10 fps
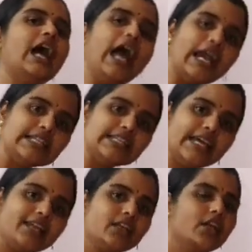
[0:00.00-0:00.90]
and
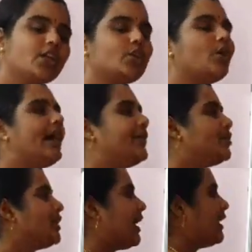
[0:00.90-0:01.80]
then you have
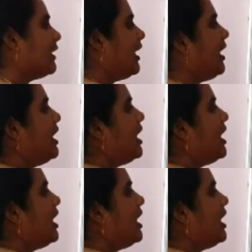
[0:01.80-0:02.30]
to write the